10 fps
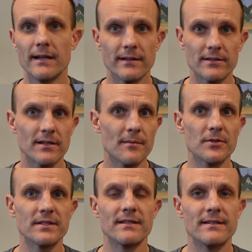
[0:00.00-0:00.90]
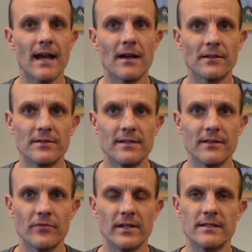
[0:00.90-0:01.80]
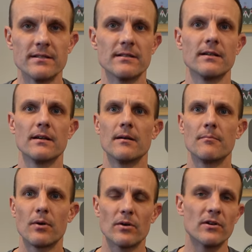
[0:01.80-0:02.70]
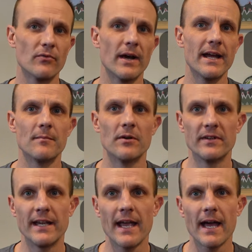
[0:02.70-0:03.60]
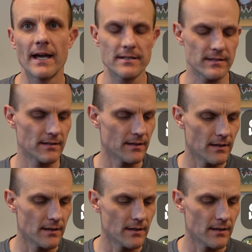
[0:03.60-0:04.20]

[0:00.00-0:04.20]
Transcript: there's almost a dollar difference per gram of gas.